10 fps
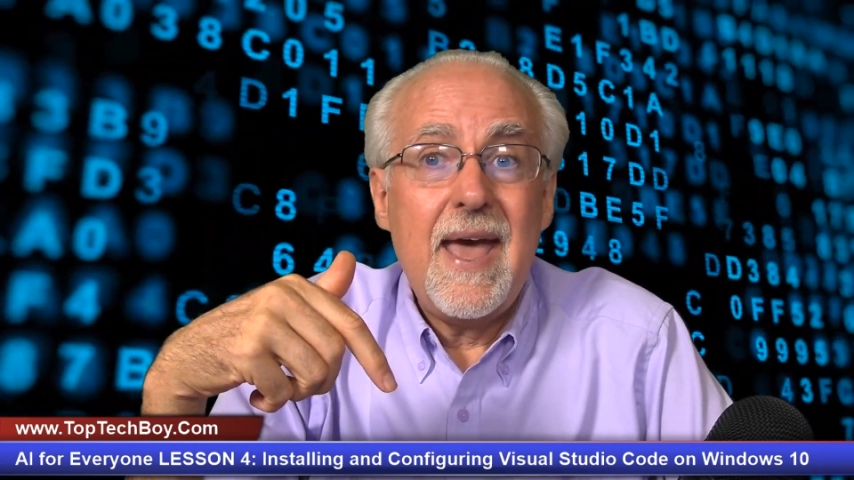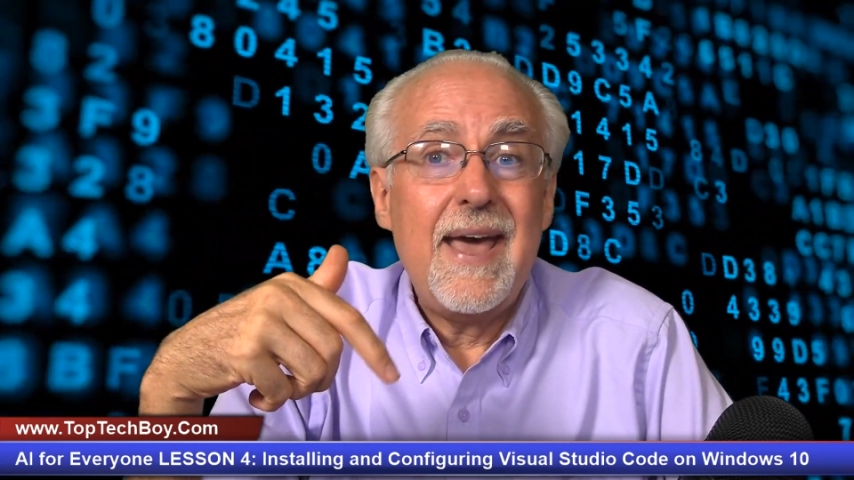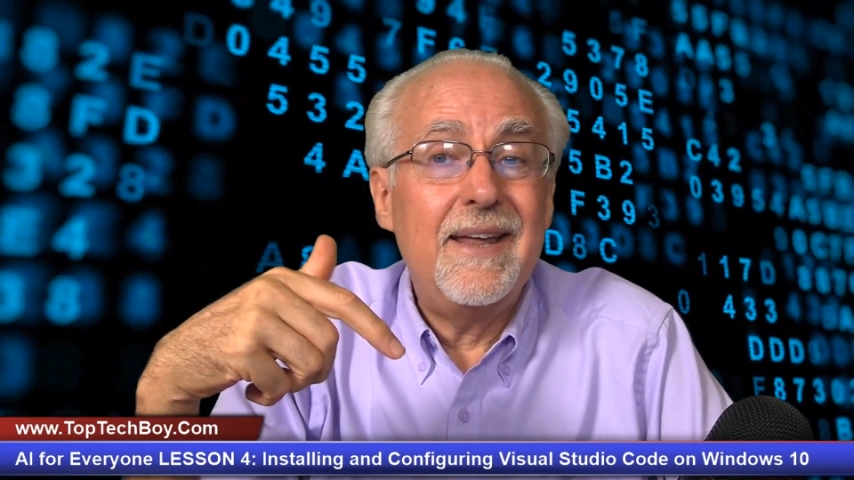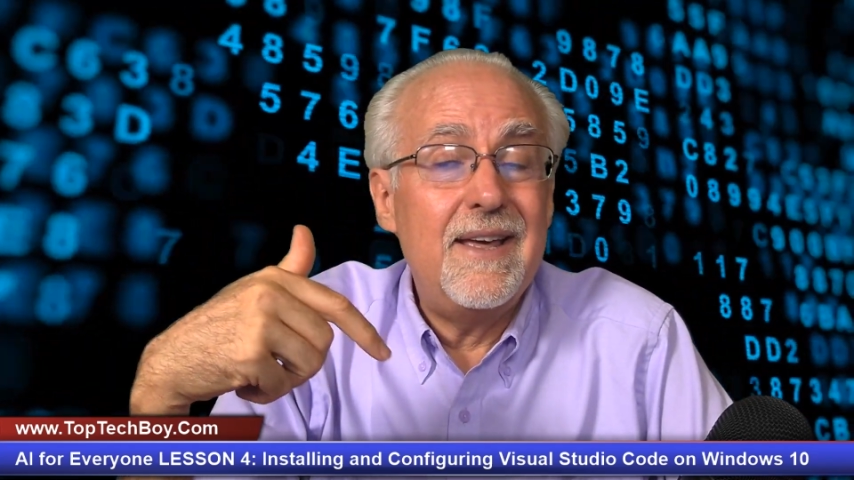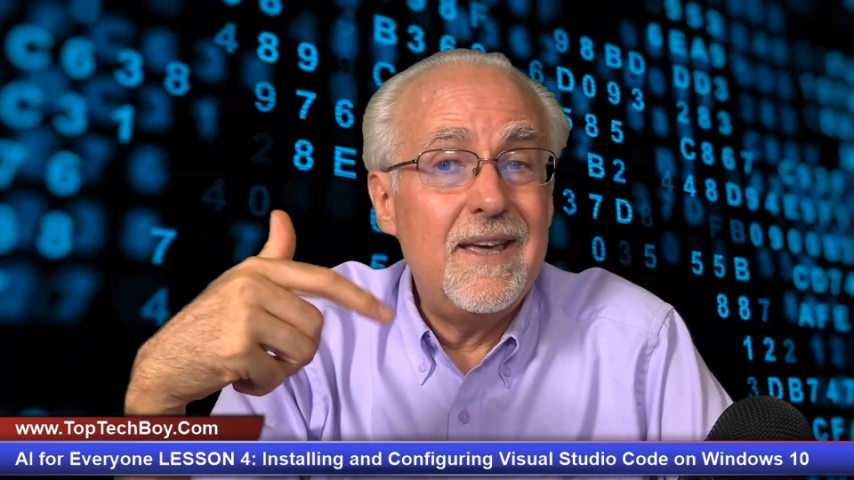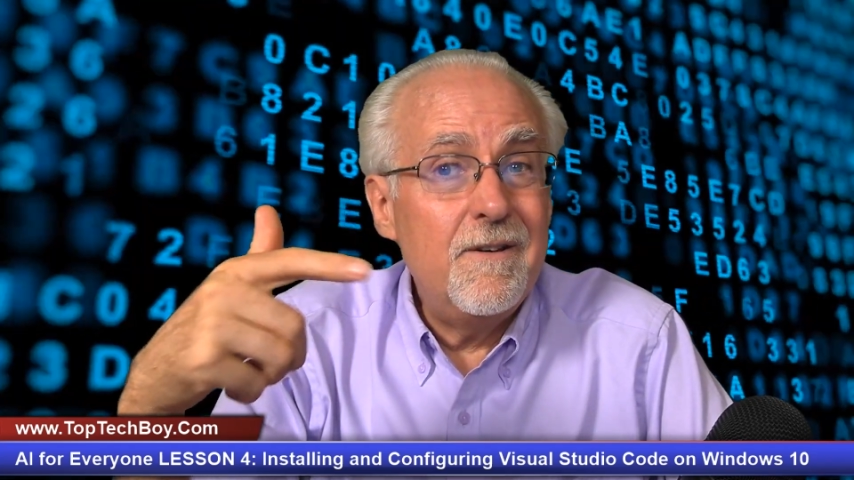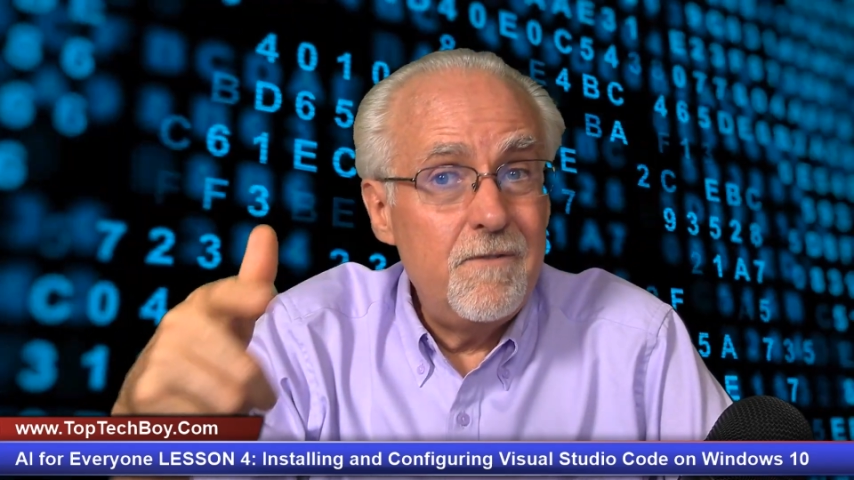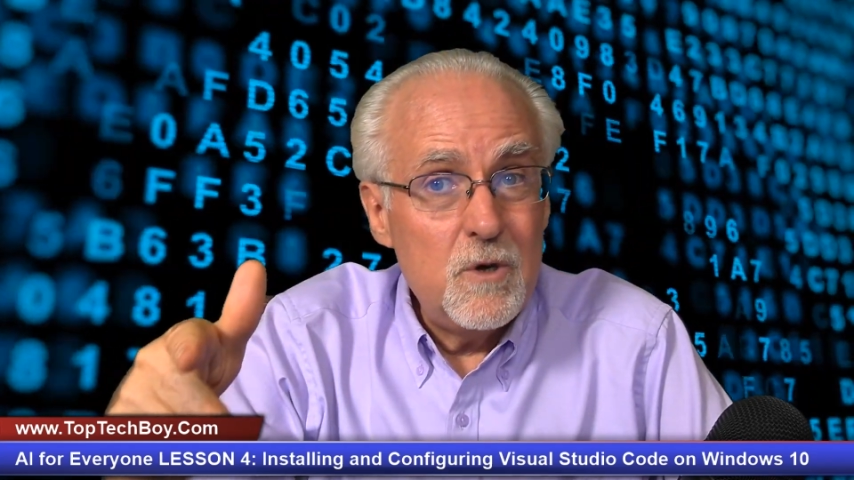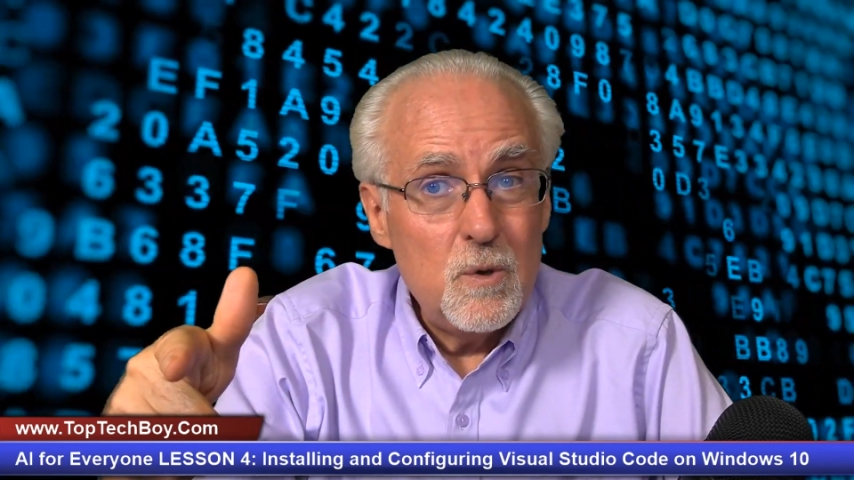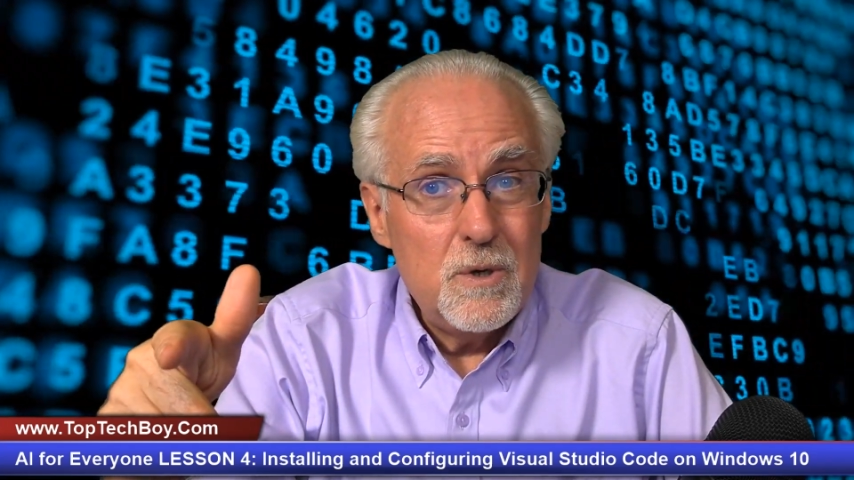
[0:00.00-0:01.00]
And
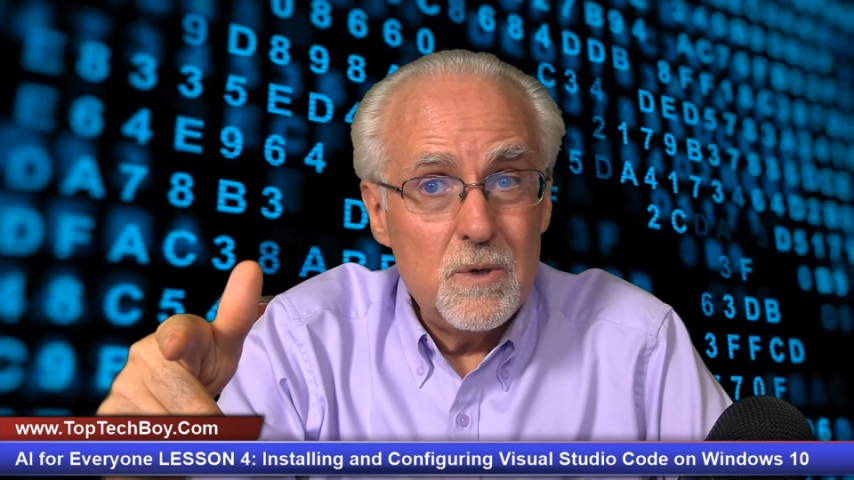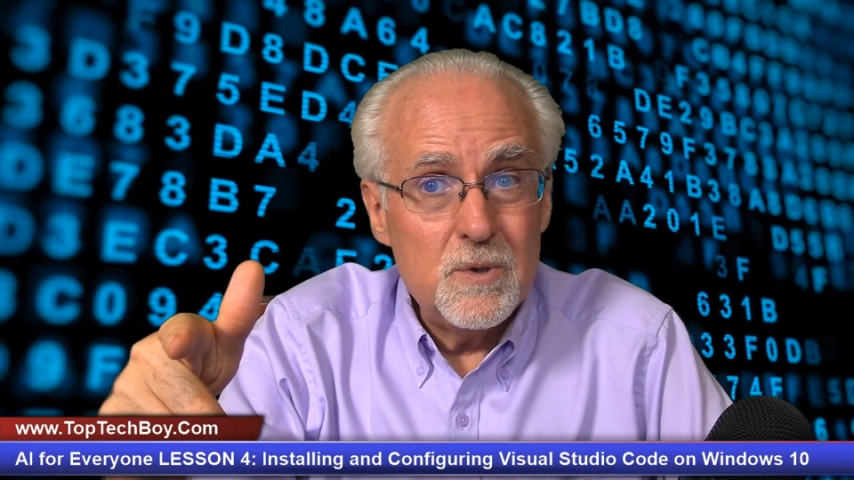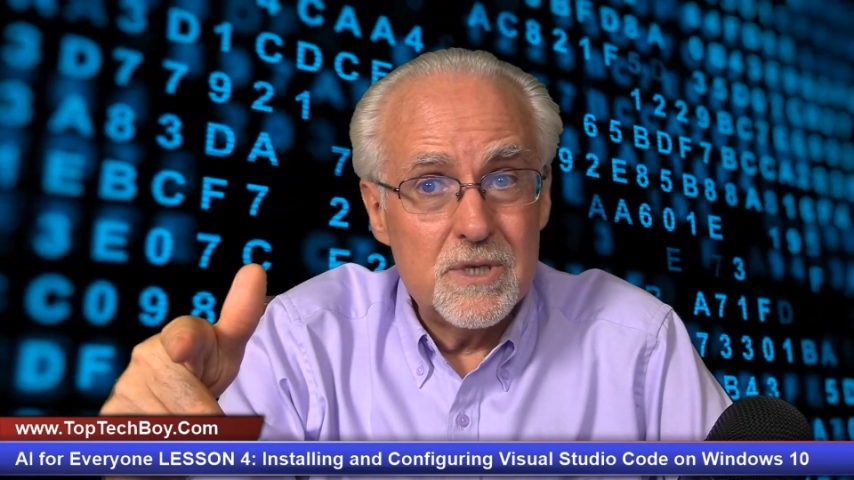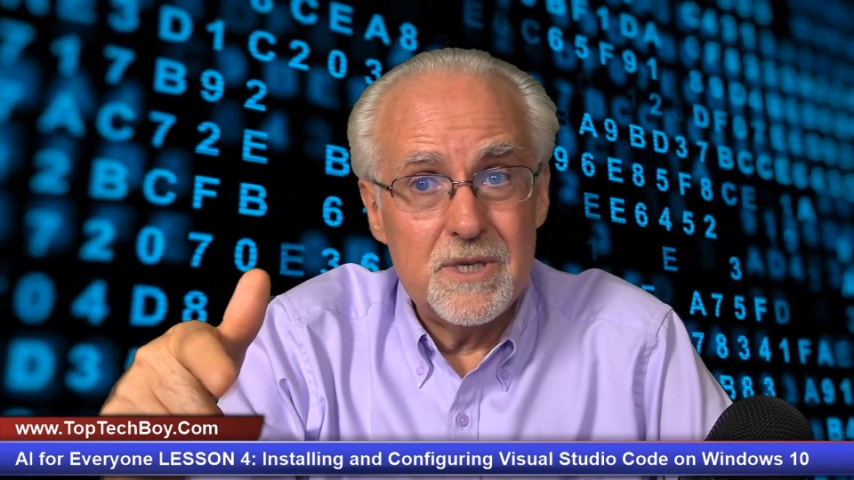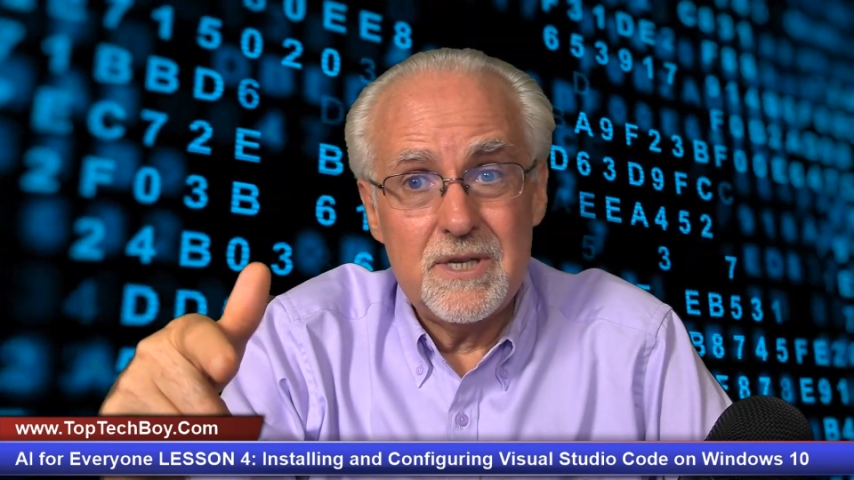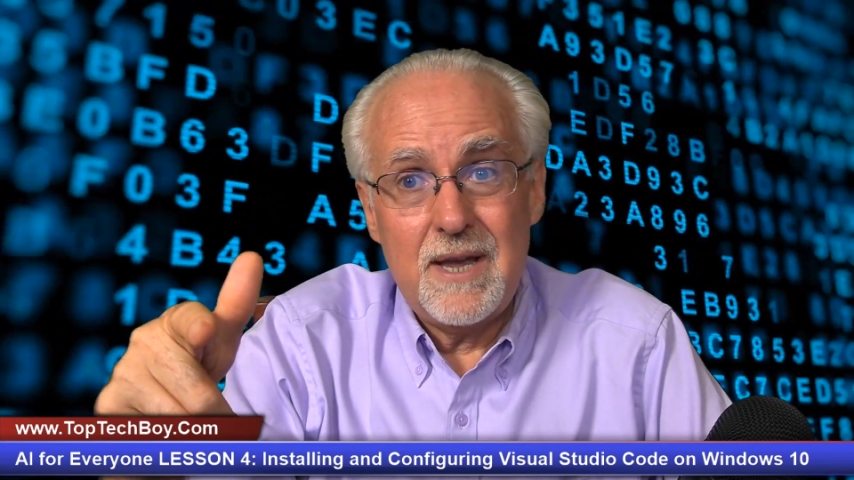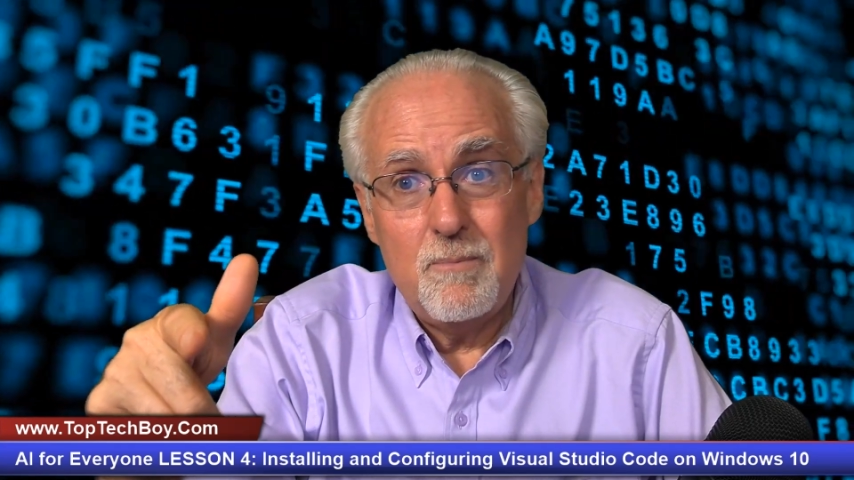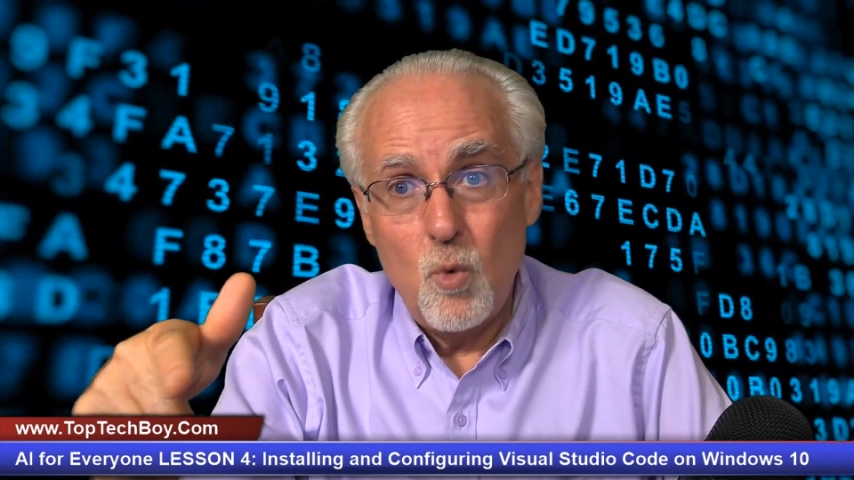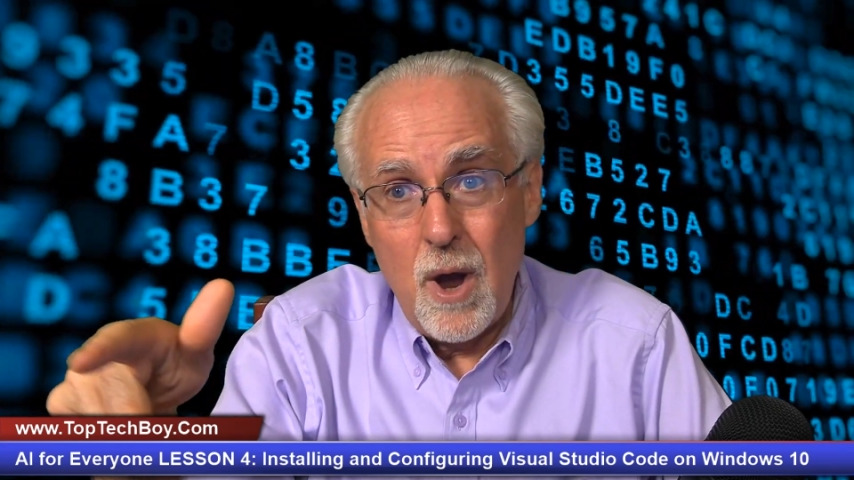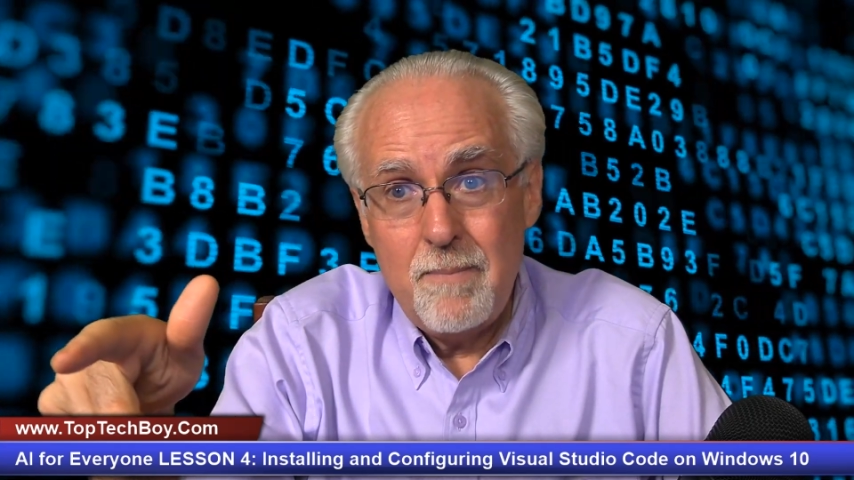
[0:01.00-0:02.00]
if you use the
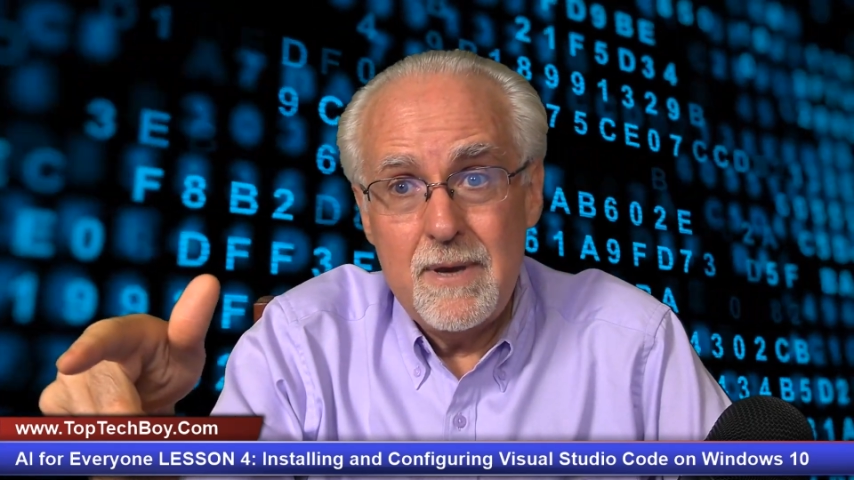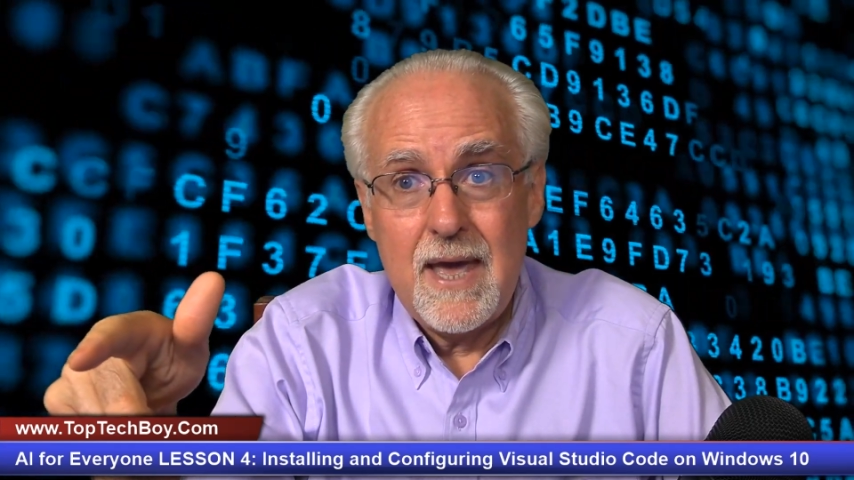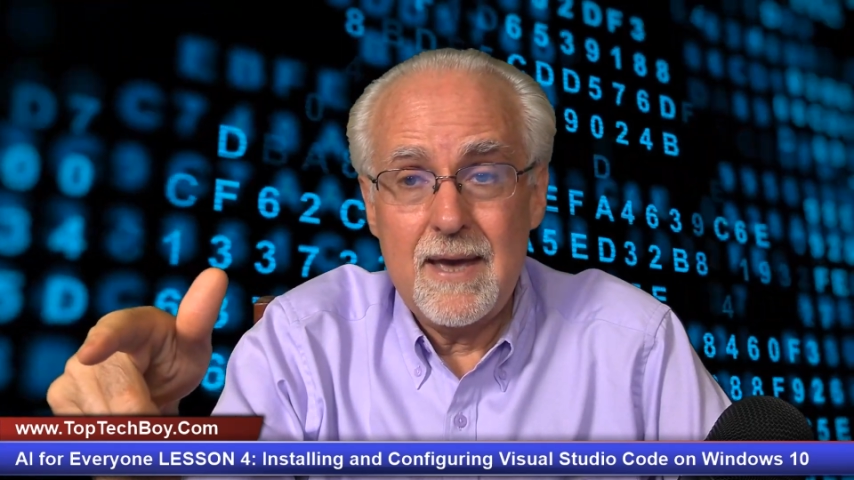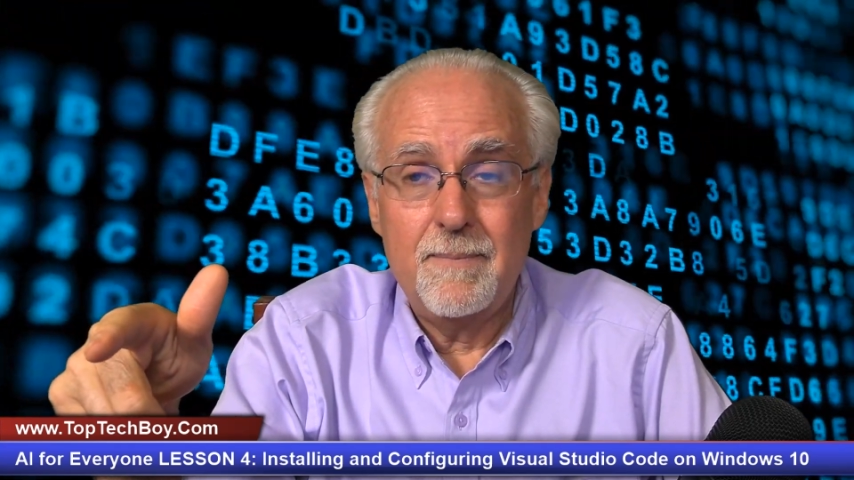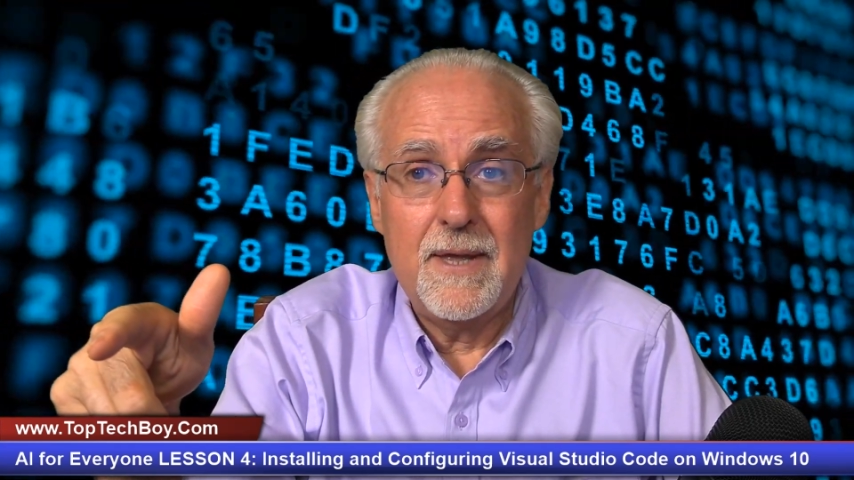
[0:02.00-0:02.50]
same webcam